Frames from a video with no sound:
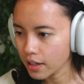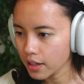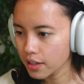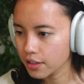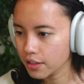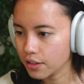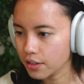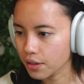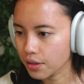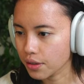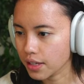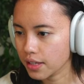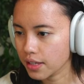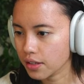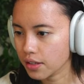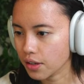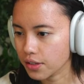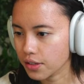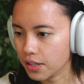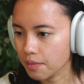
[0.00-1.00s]
So
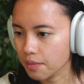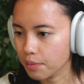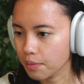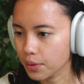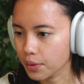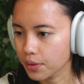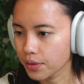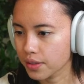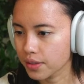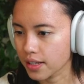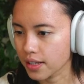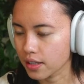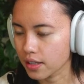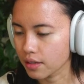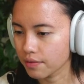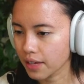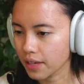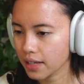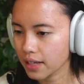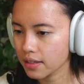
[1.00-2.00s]
these are simple sets
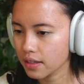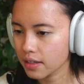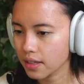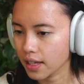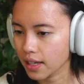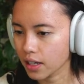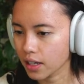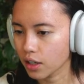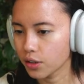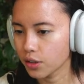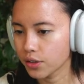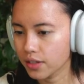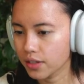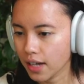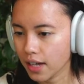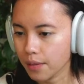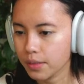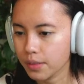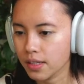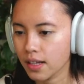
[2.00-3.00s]
of data that include
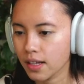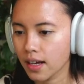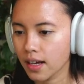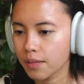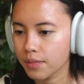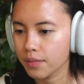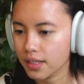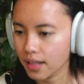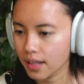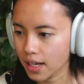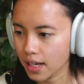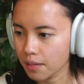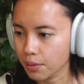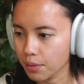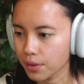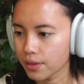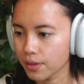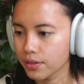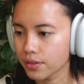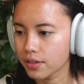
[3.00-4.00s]
timestamps,
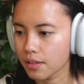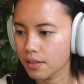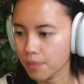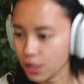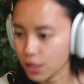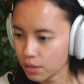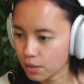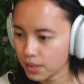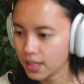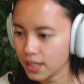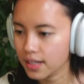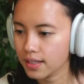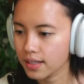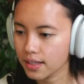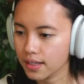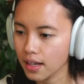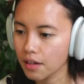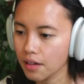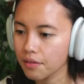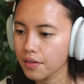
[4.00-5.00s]
labels, the measurement
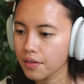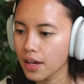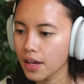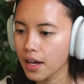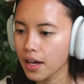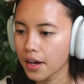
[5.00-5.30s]
itself,